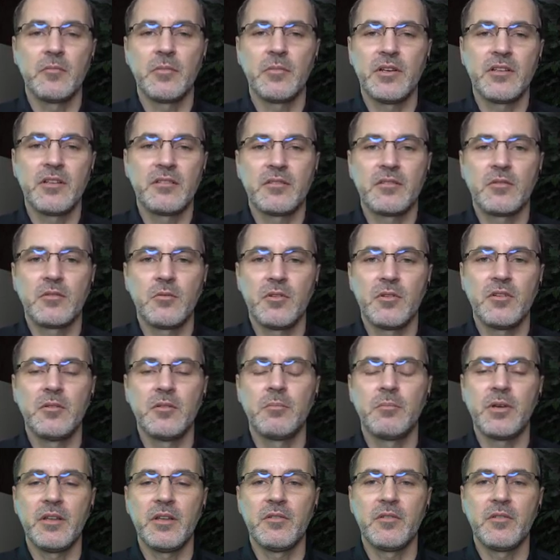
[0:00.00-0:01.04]
But it sort of
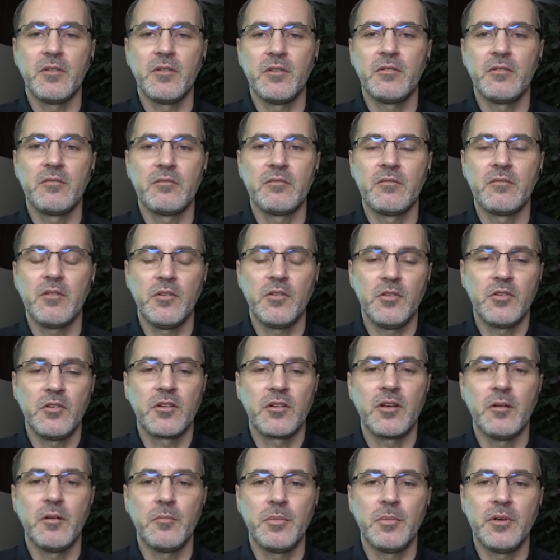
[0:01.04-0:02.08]
depends on your
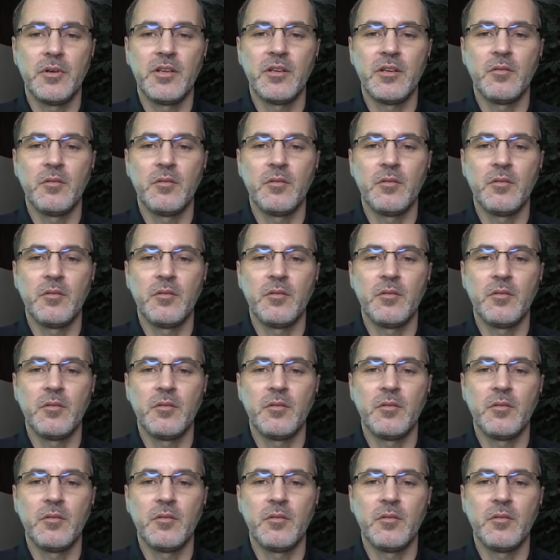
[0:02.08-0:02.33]
company